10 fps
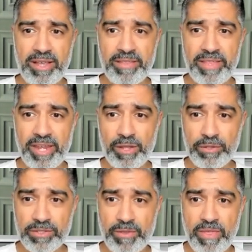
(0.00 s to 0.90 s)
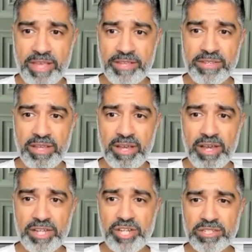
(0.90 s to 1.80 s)
And then it could do this,
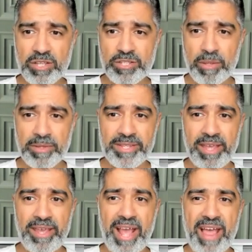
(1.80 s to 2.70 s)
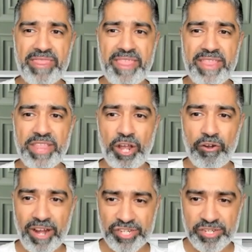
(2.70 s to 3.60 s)
adjust our stop loss here, and then the
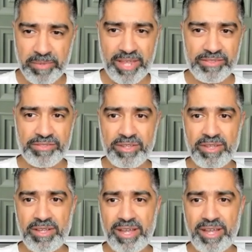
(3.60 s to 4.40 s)
correction begins.